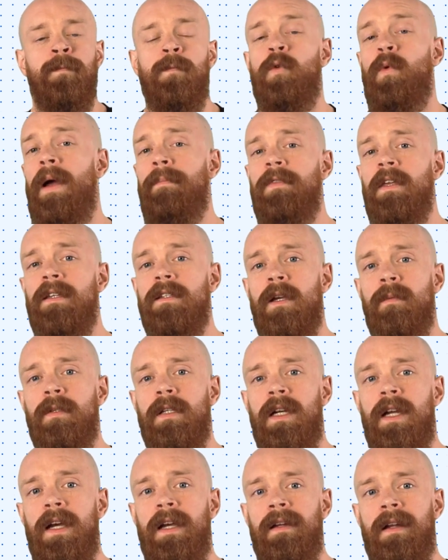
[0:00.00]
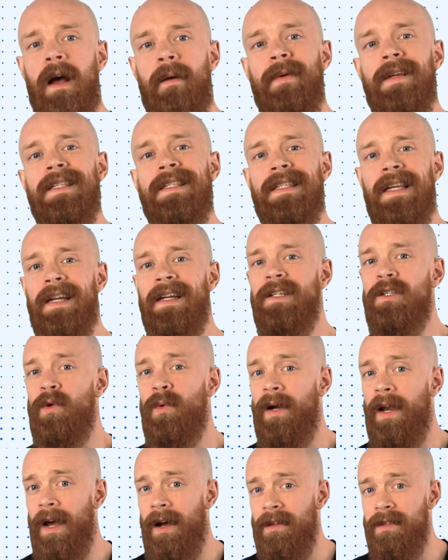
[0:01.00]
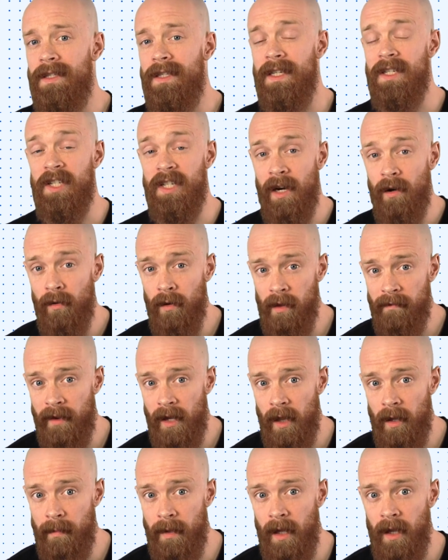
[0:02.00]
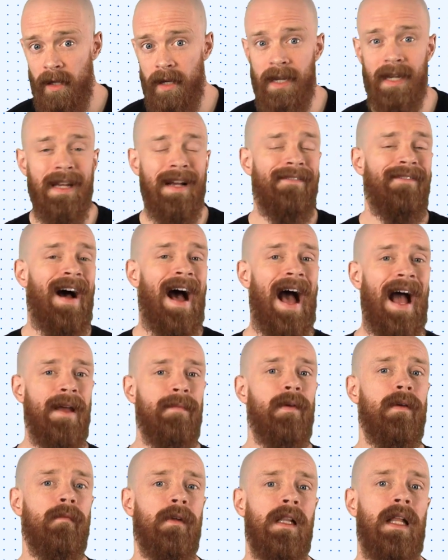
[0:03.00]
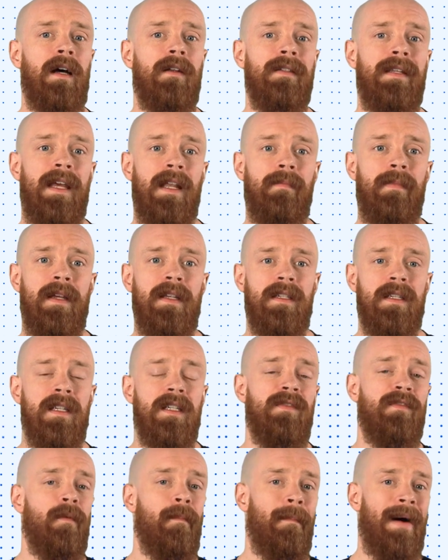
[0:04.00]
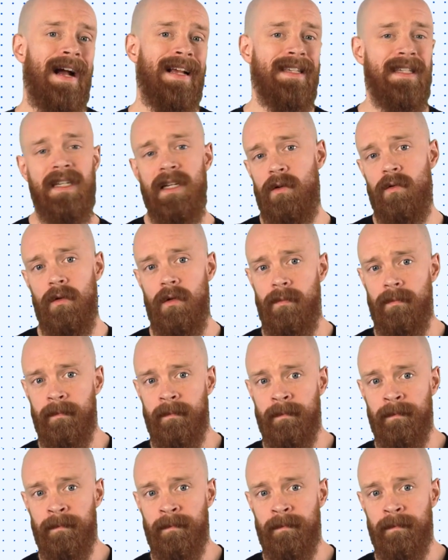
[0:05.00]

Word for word: To wrap things up today, I'm excited to announce the general availability of IBM Cloud databases for MySQL.